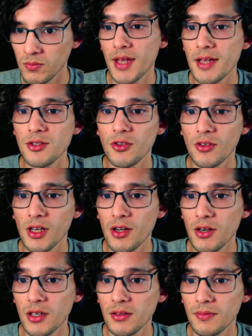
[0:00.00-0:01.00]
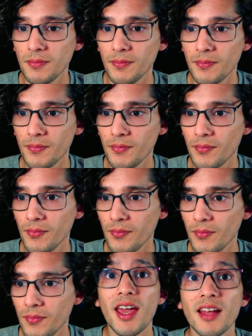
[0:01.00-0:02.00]
Then just click on it.
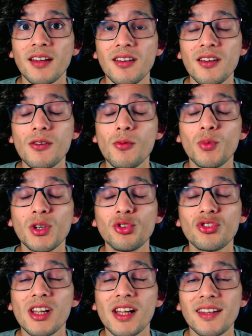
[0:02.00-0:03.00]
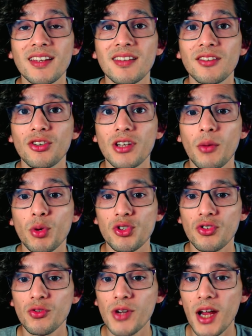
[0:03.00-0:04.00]
And here, we need to select the sensor that we
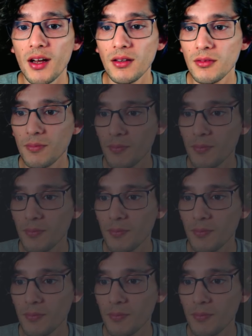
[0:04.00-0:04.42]
just created.